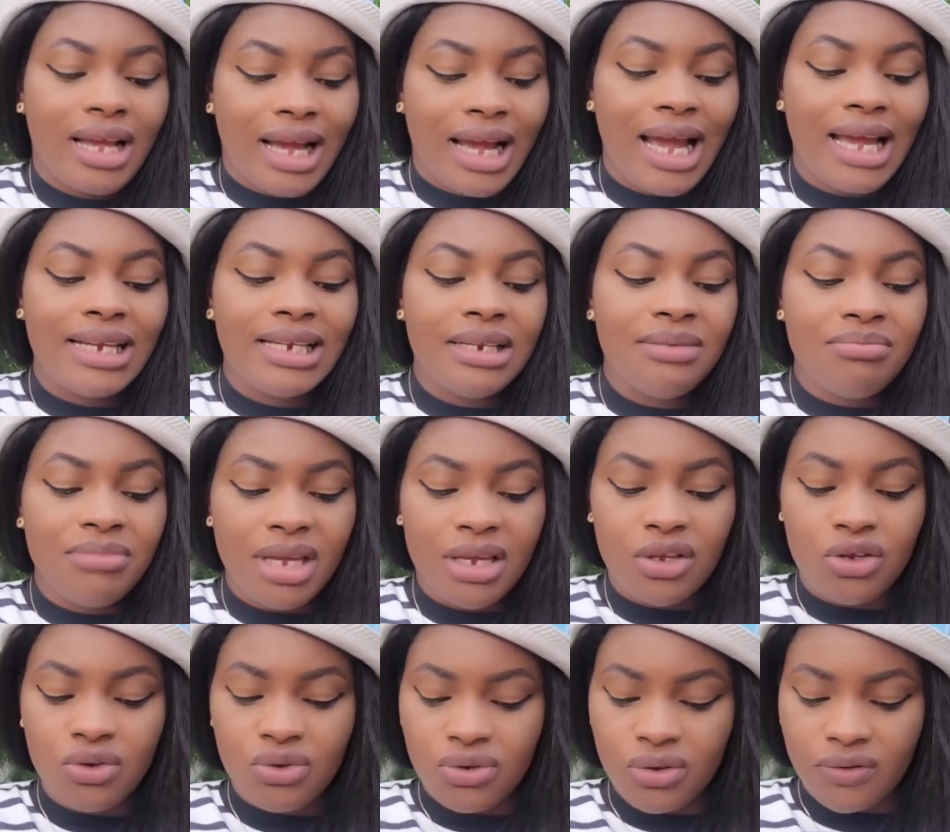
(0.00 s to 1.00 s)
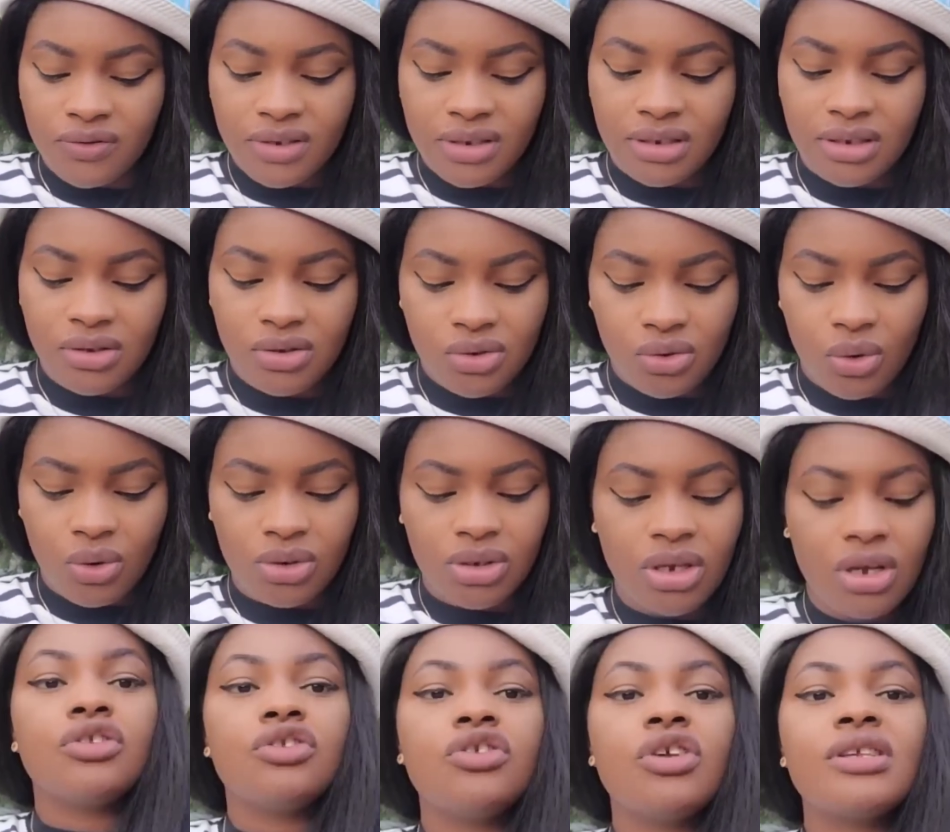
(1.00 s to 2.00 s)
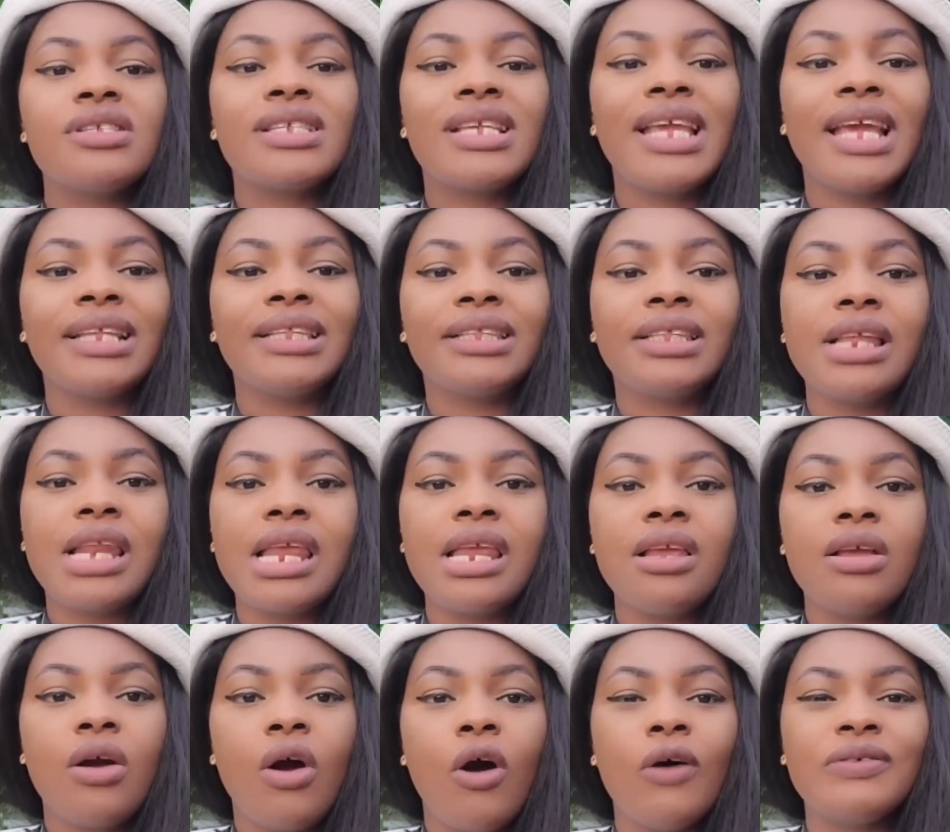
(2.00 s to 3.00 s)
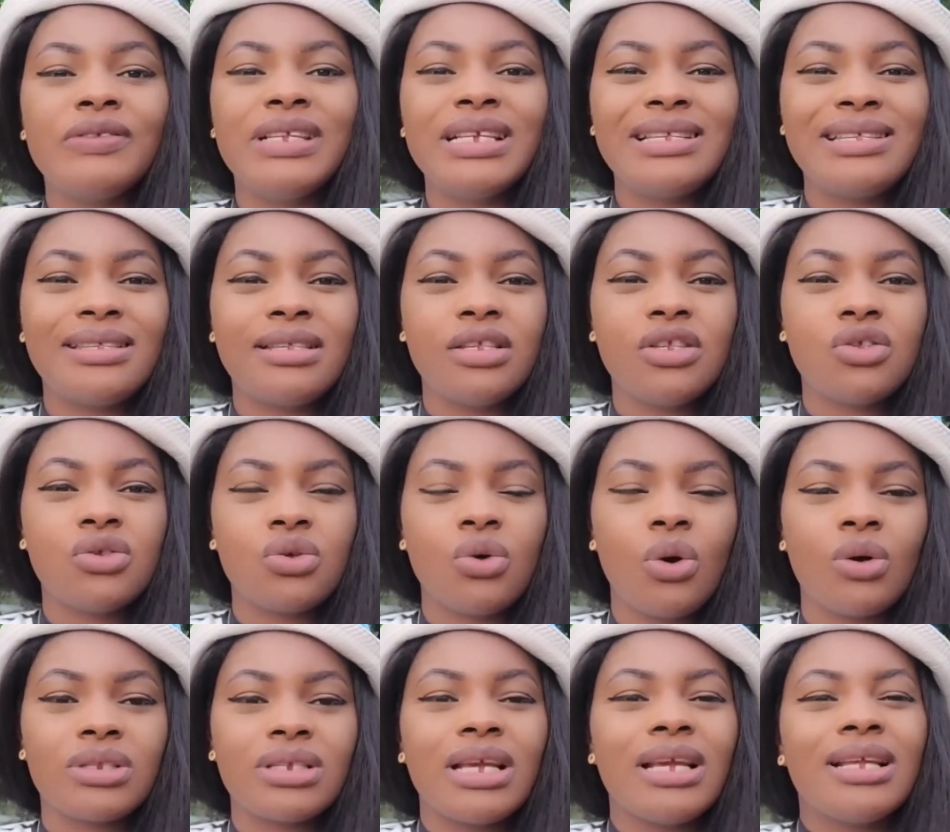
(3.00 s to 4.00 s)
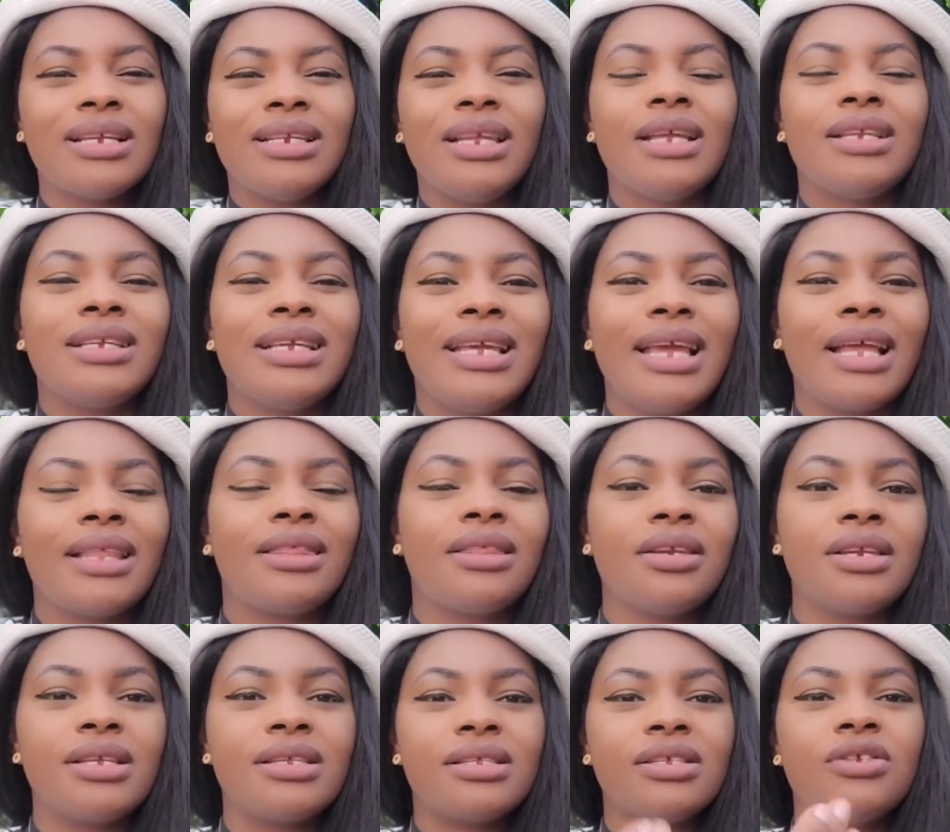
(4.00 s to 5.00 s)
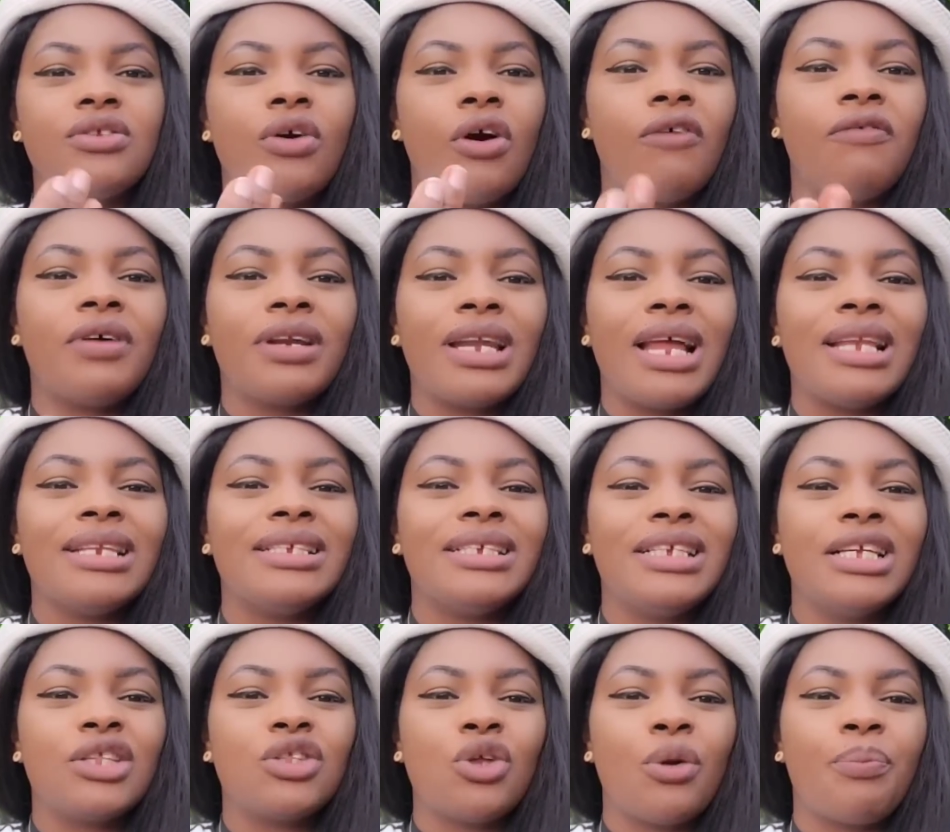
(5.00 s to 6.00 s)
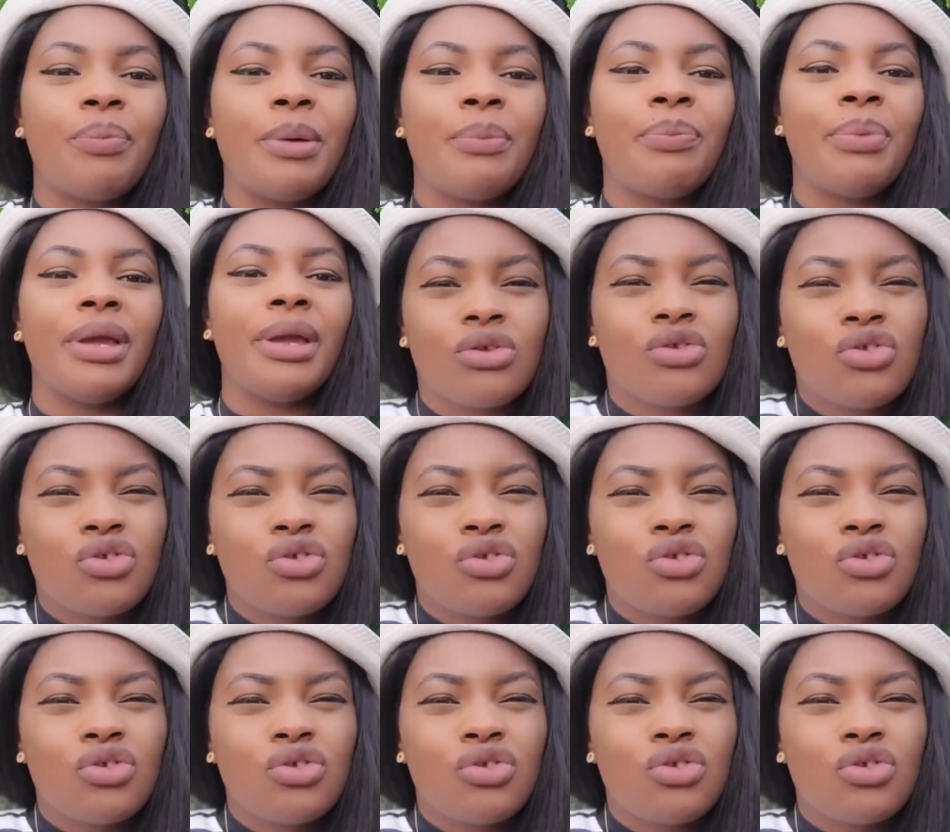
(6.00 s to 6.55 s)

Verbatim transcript: Kindly make use of sea salt. Just get 3 of the sea salt, then get 3 seeds of an alligator pepper.